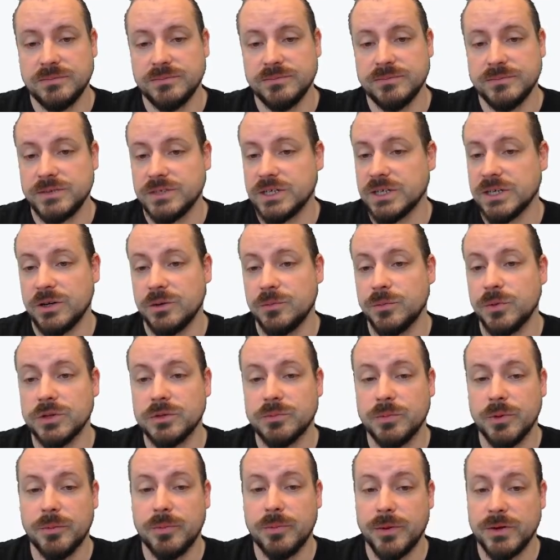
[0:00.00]
singular
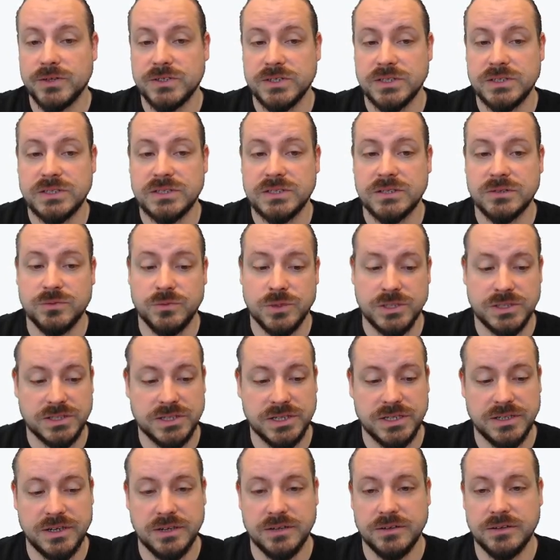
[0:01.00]
multiple persons, which
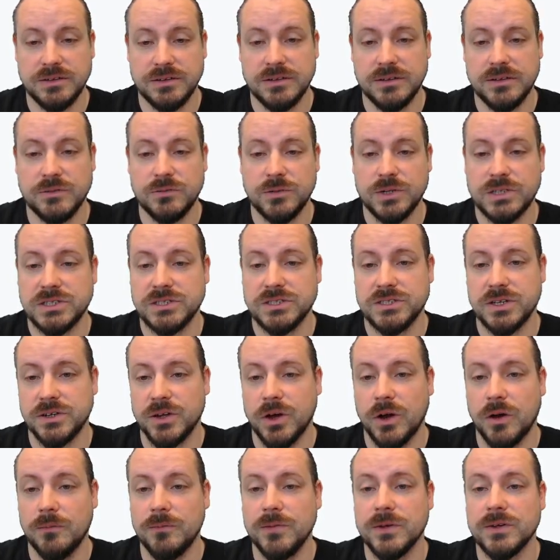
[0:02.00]
is not
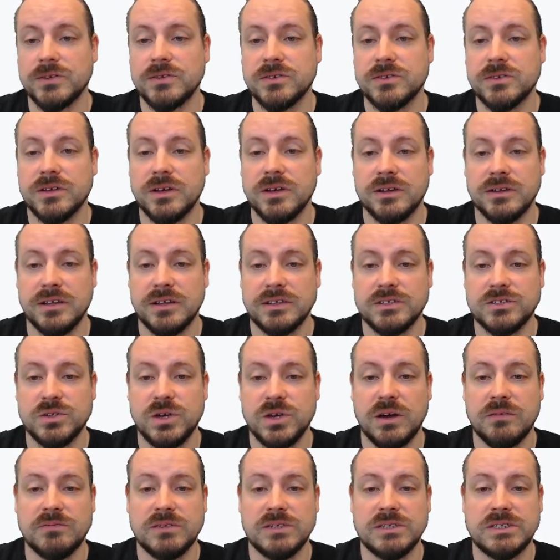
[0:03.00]
obvious unless you
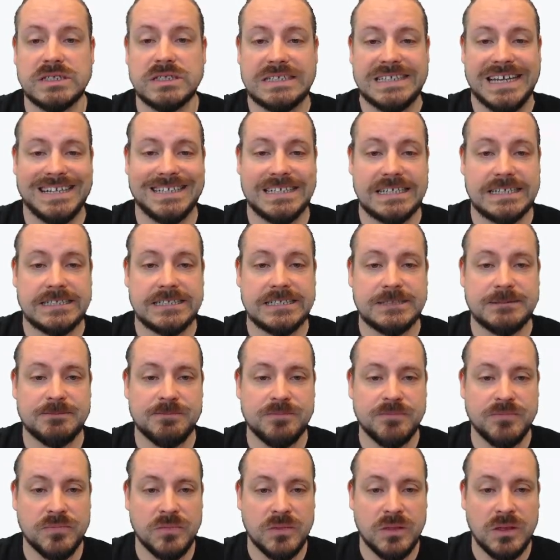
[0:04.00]
have set it.
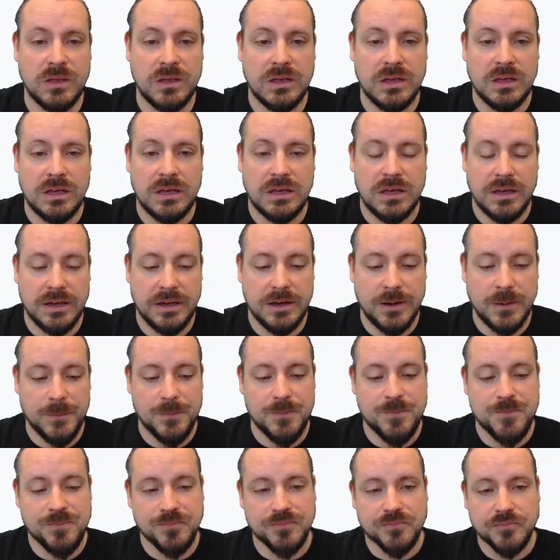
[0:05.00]

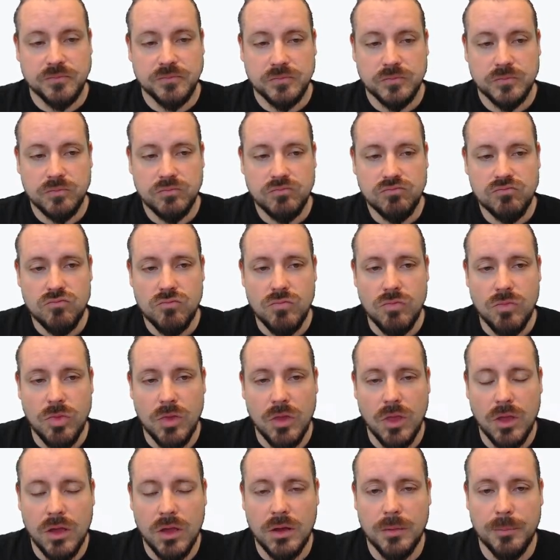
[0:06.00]

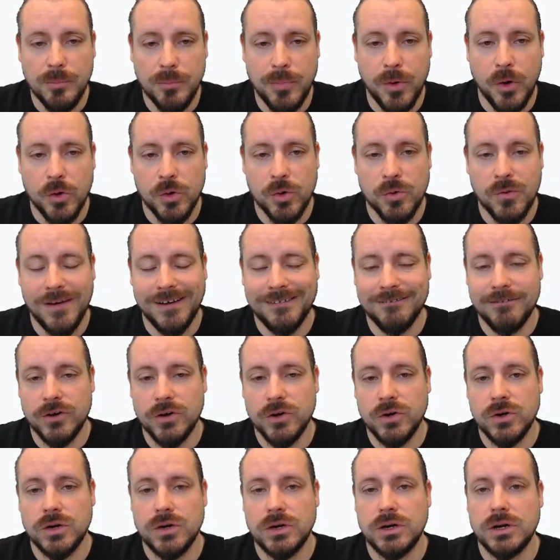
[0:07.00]
Part of
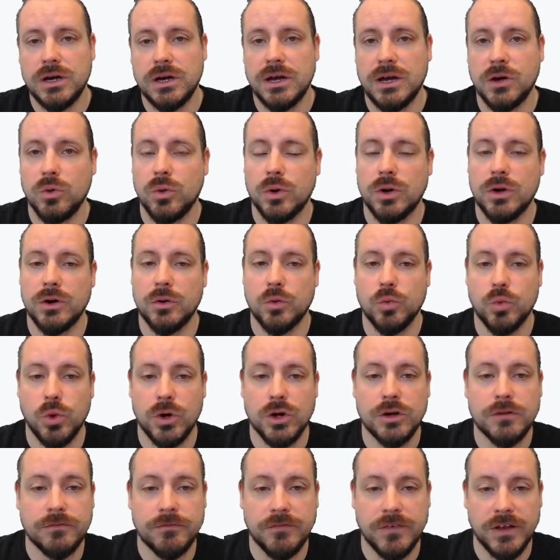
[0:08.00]
our
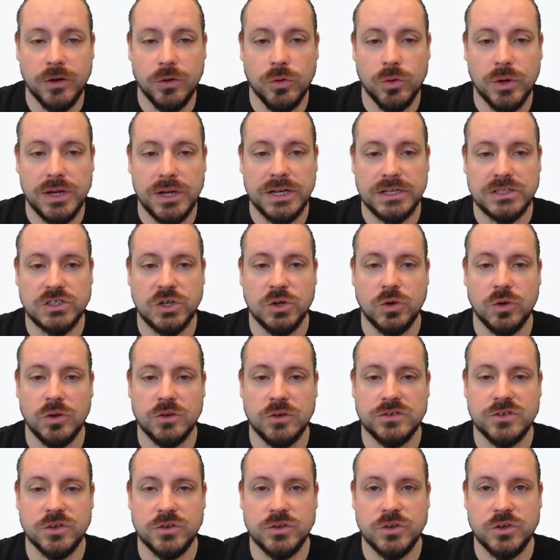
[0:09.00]
workflow is
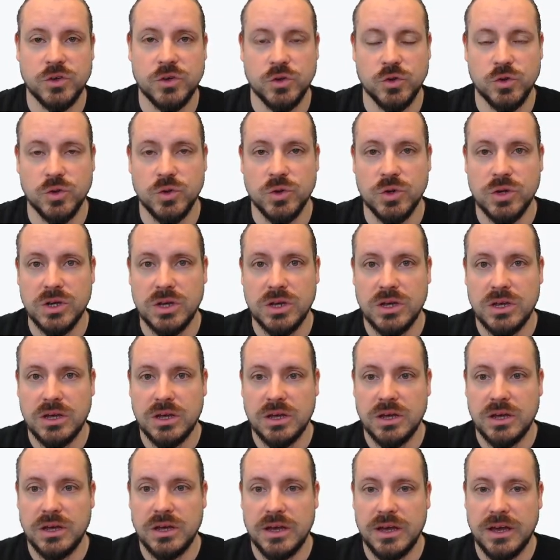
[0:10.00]
also to
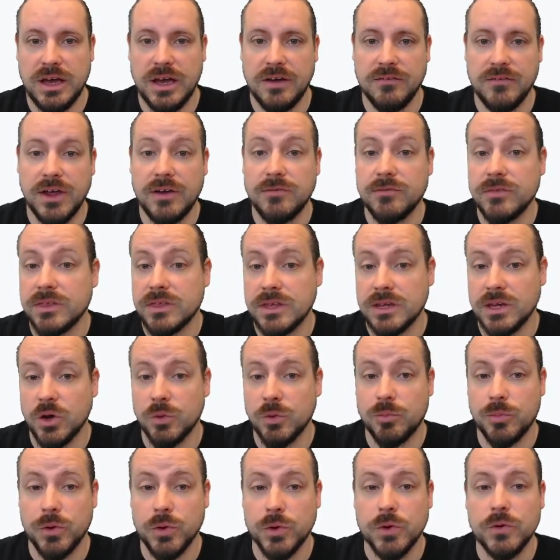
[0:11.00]
have everything
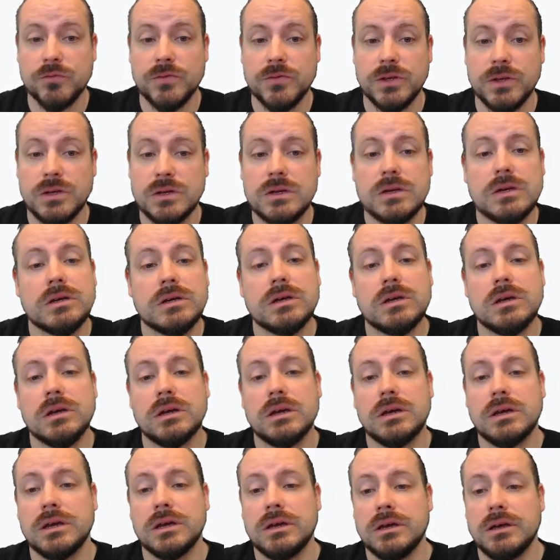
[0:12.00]
approved
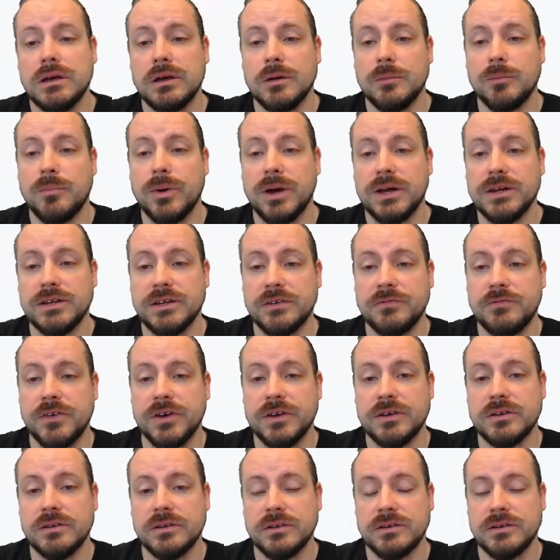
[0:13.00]
by
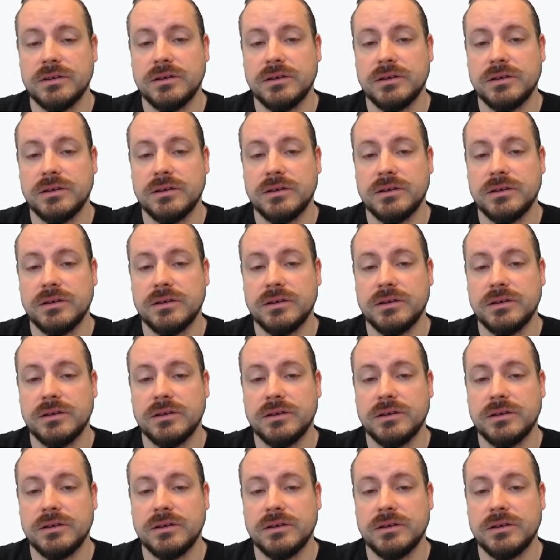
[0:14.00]
different